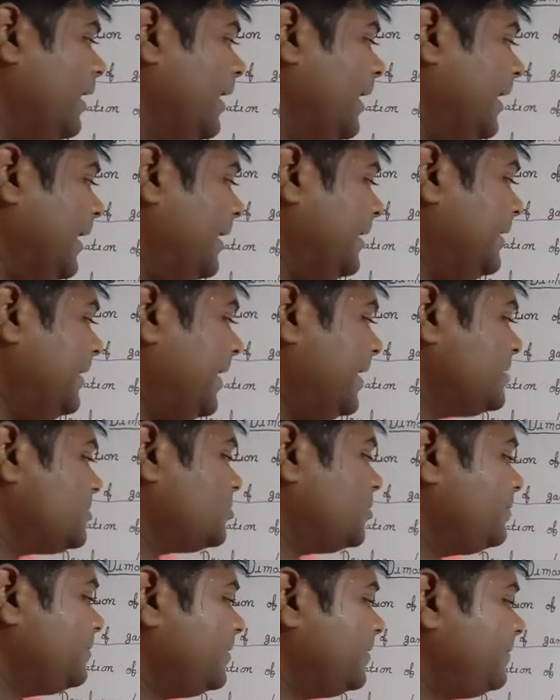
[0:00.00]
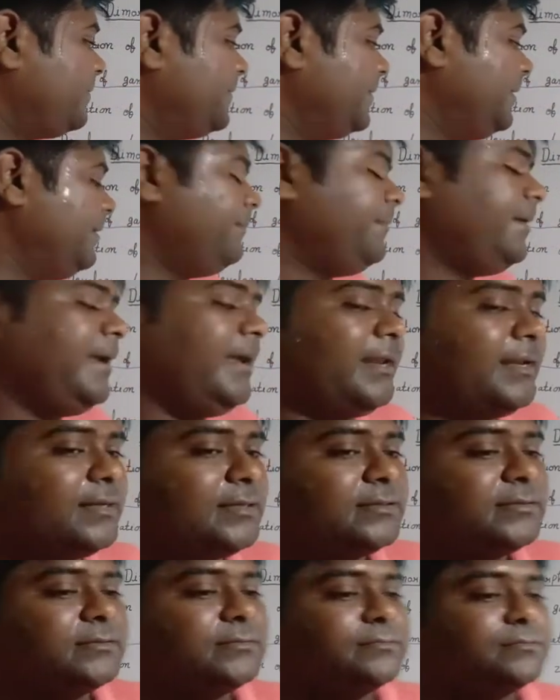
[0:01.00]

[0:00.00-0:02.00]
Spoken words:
In case of the female,